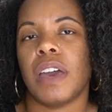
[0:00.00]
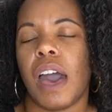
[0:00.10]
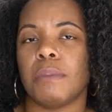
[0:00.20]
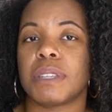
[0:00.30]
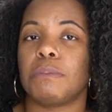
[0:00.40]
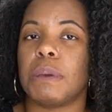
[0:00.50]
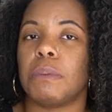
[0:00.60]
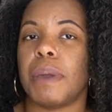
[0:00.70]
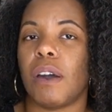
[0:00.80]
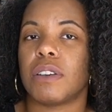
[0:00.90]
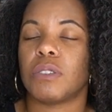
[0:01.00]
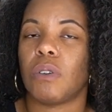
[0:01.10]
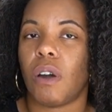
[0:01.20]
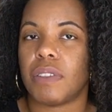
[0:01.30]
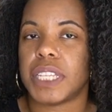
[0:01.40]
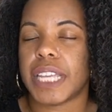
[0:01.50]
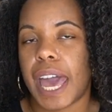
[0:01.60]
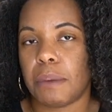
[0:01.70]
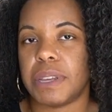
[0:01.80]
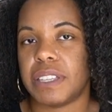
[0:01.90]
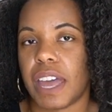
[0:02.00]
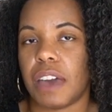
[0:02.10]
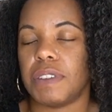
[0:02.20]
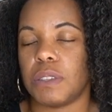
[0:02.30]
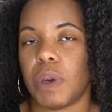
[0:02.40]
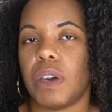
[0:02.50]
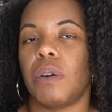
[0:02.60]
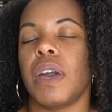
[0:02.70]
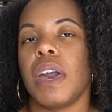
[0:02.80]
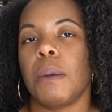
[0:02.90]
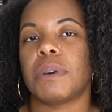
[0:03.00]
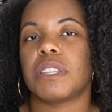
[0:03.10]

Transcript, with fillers: Um, some people may also call this admin staff as well, but